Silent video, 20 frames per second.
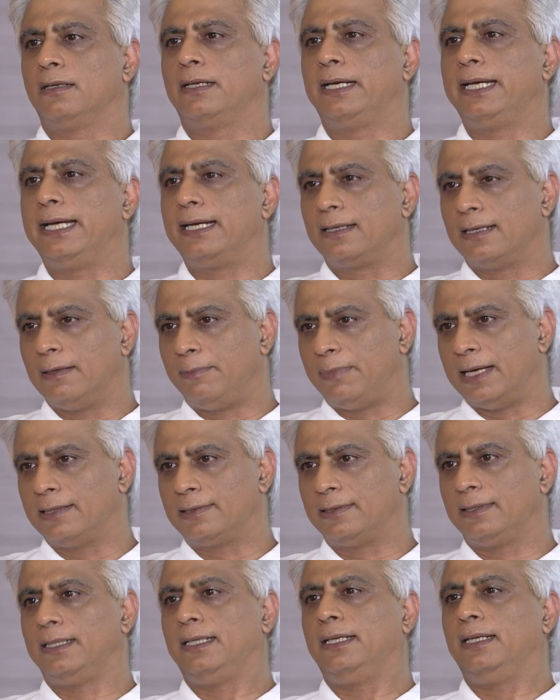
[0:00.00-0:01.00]
create
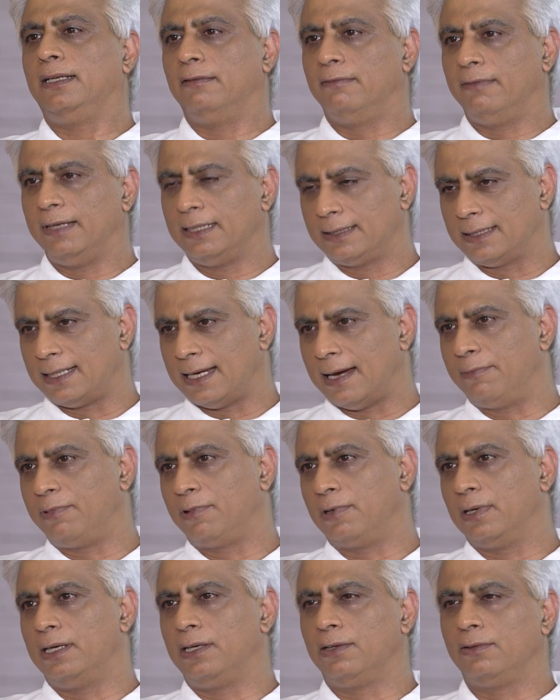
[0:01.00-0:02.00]
capacity, invest
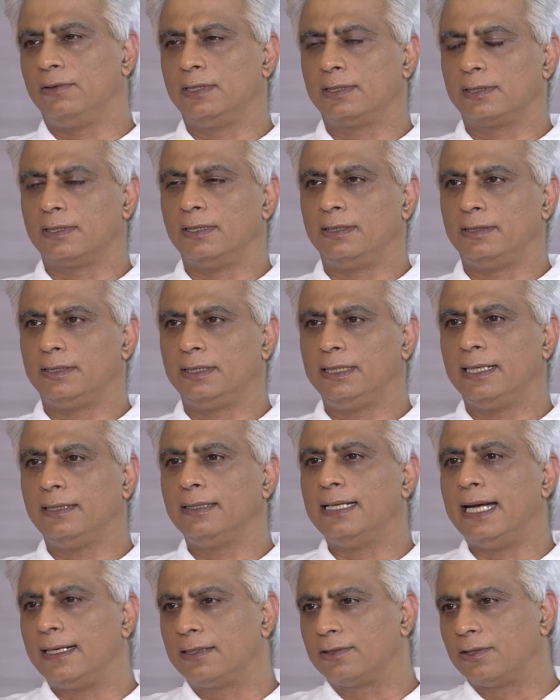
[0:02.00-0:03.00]
capital into this country,
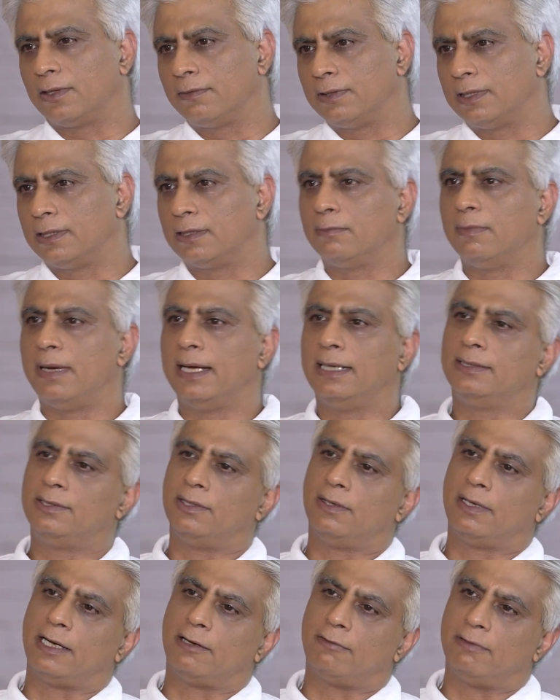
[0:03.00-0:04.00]
and that sort of determines
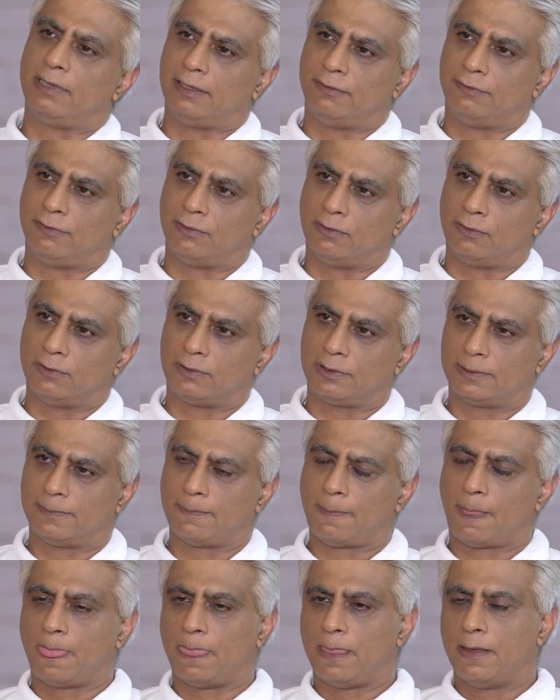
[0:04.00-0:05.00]
your equity flows.
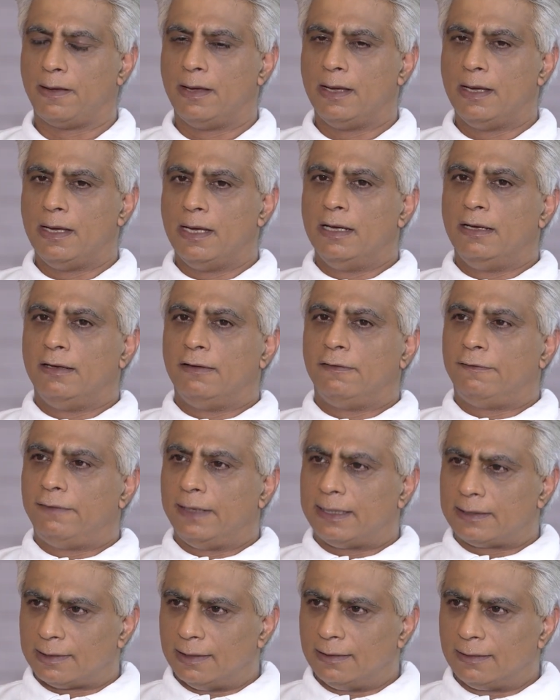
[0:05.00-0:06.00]

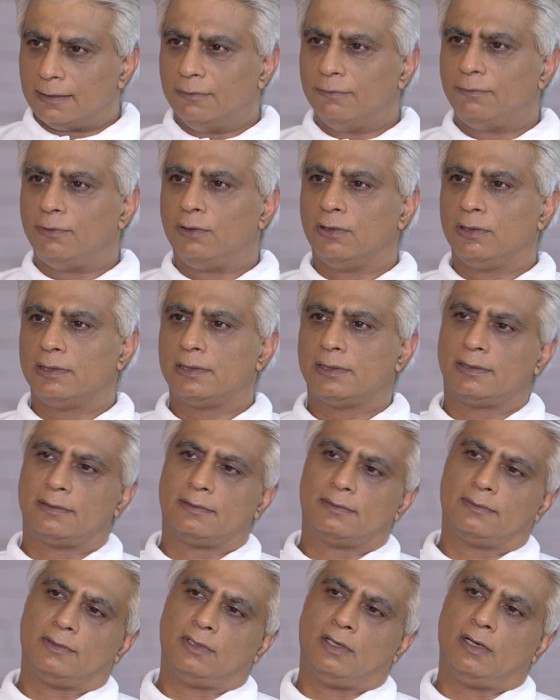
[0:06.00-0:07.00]
Fixed income
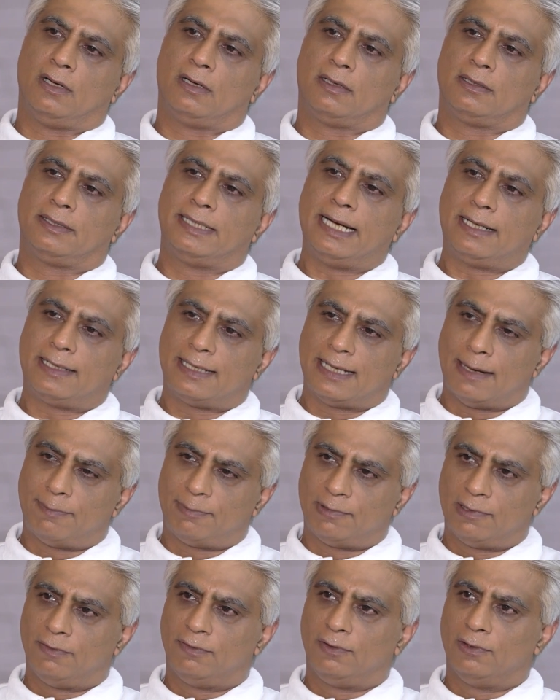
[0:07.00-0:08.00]
flows or debt
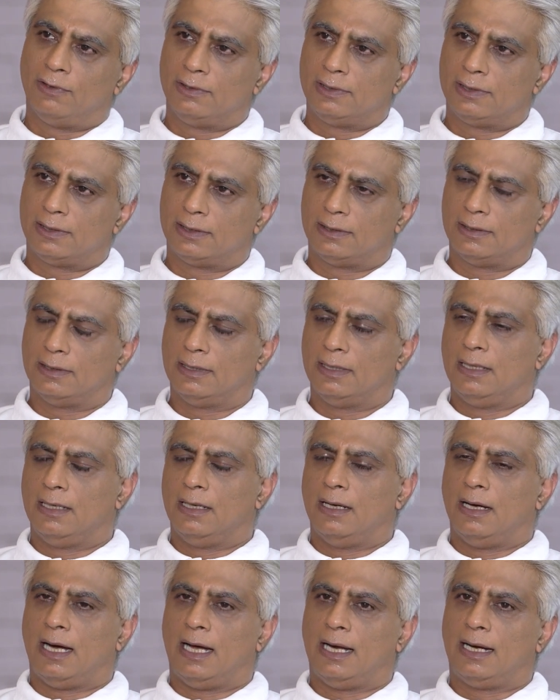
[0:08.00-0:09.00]
capital flows
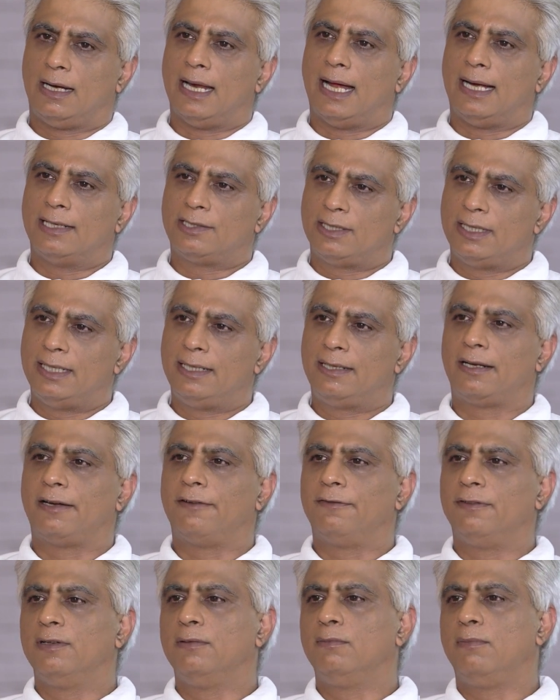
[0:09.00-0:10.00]
are largely
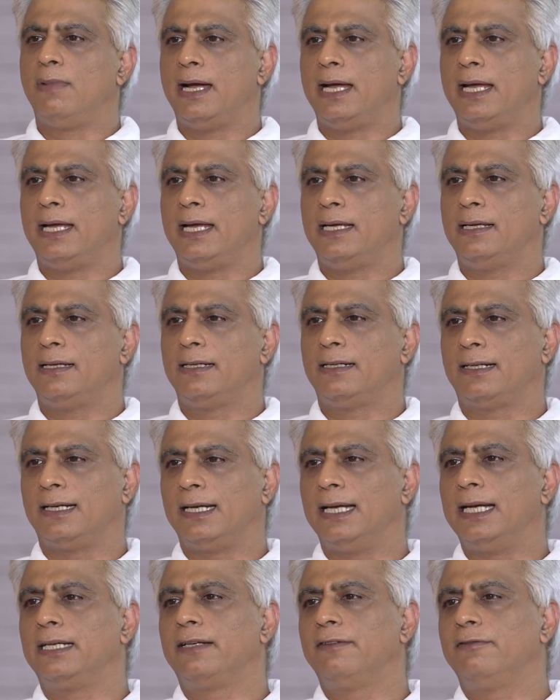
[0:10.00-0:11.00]
driven by
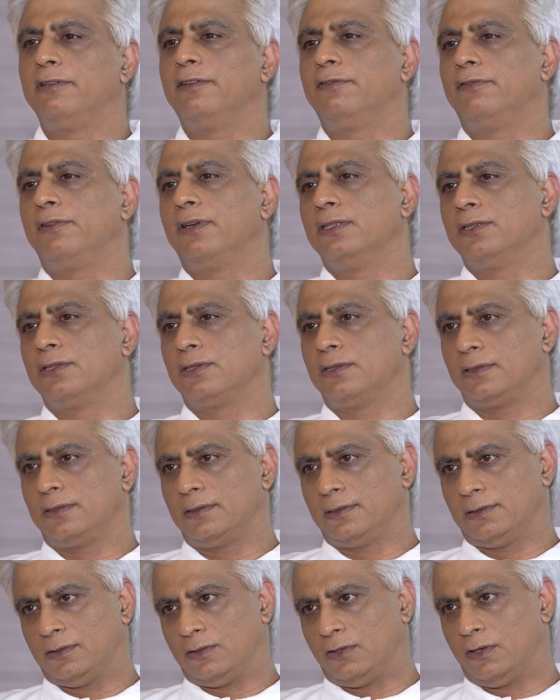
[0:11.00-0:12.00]
relative
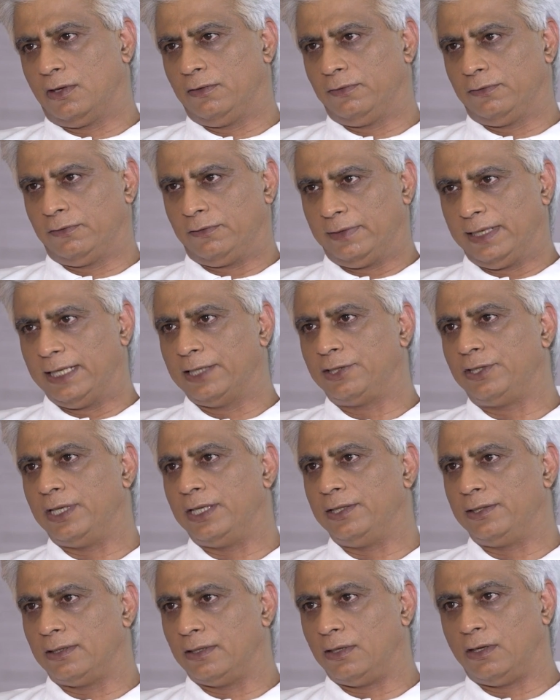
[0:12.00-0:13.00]
difference of
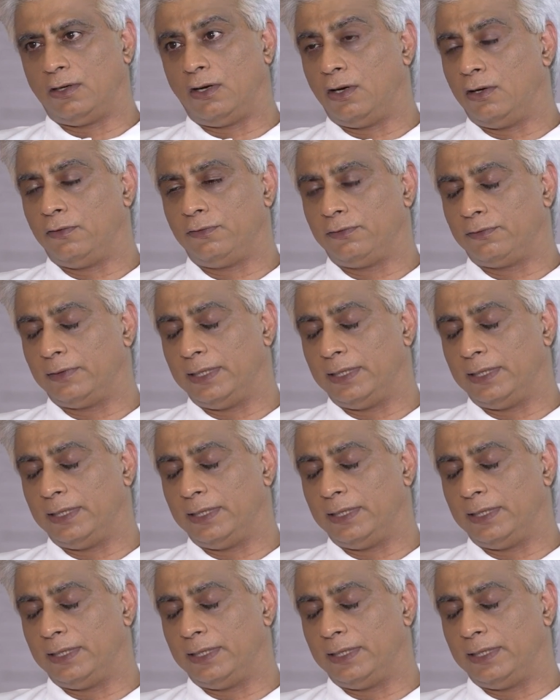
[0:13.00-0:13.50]
exchange of